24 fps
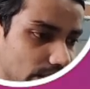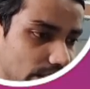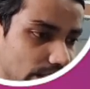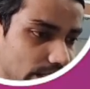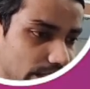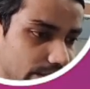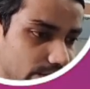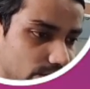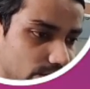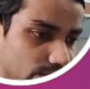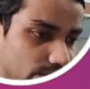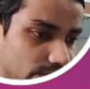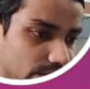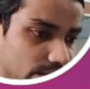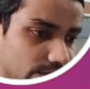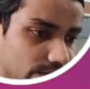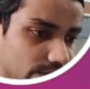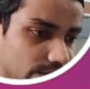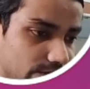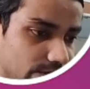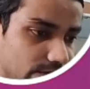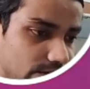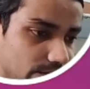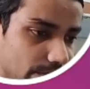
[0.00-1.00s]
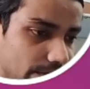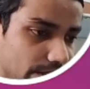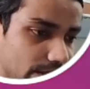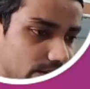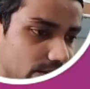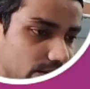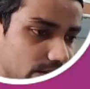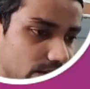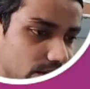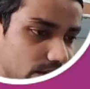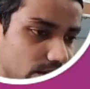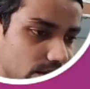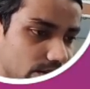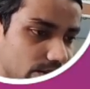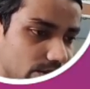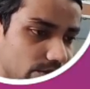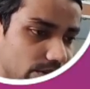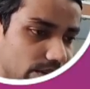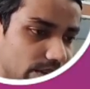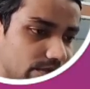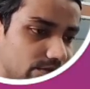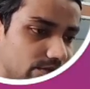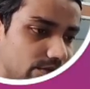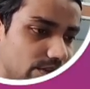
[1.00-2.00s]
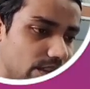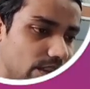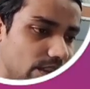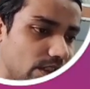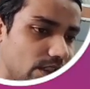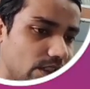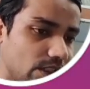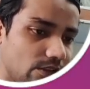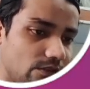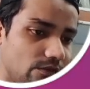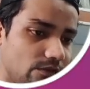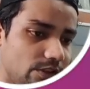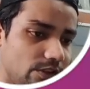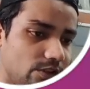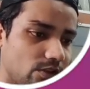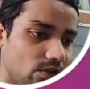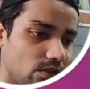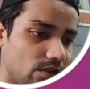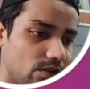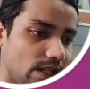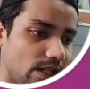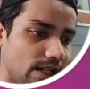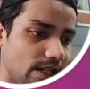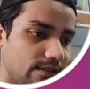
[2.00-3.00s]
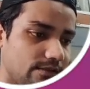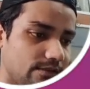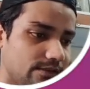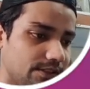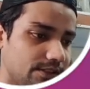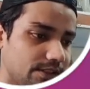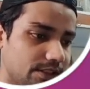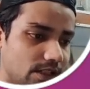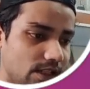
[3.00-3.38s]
and you will refresh this page, you can see we don't have